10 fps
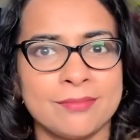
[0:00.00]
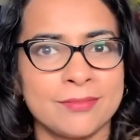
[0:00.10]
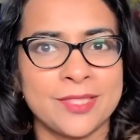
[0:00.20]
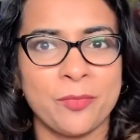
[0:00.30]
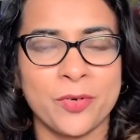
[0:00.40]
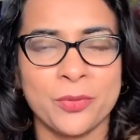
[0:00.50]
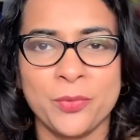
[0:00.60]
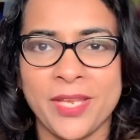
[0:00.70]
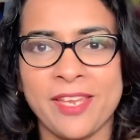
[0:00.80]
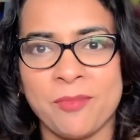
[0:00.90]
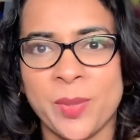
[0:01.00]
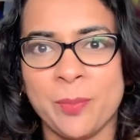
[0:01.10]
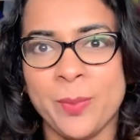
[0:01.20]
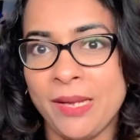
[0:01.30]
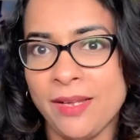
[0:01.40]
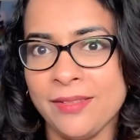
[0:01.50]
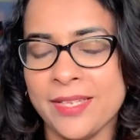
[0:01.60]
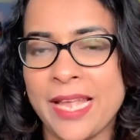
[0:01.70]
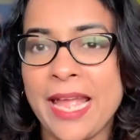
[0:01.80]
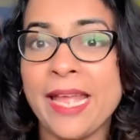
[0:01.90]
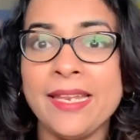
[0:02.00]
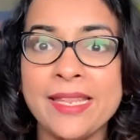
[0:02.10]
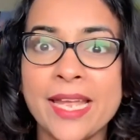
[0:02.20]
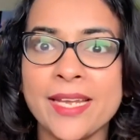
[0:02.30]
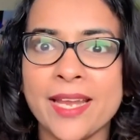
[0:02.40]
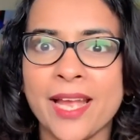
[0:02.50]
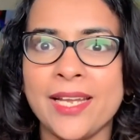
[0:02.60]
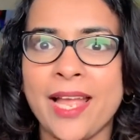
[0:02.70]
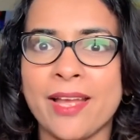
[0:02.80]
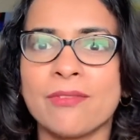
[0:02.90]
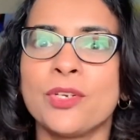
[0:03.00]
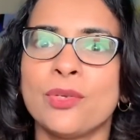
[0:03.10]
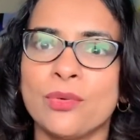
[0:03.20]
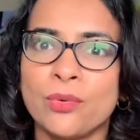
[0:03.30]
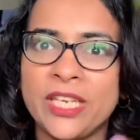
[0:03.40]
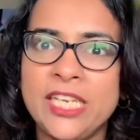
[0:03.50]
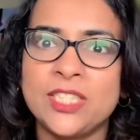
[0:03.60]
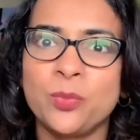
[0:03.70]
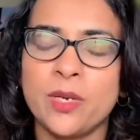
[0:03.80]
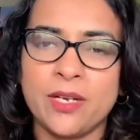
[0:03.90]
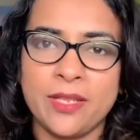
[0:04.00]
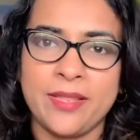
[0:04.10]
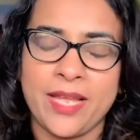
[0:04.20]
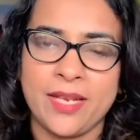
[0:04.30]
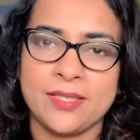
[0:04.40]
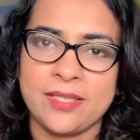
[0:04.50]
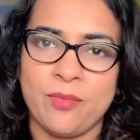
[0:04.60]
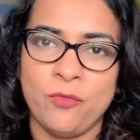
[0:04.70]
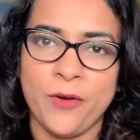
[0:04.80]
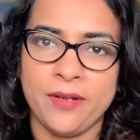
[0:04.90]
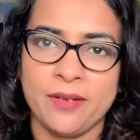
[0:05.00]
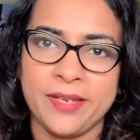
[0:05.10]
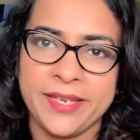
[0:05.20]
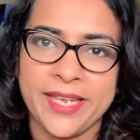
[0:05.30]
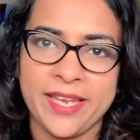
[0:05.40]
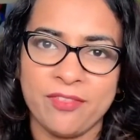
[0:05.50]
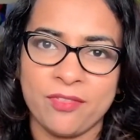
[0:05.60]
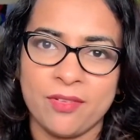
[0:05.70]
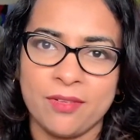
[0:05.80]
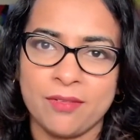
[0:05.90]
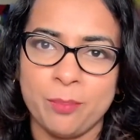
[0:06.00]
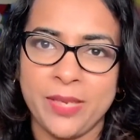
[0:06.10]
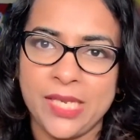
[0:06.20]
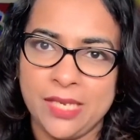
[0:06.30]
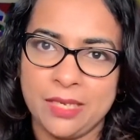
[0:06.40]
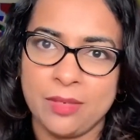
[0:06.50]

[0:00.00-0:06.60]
Someone who gave me birth, and then I'll have to know each word in that someone gave me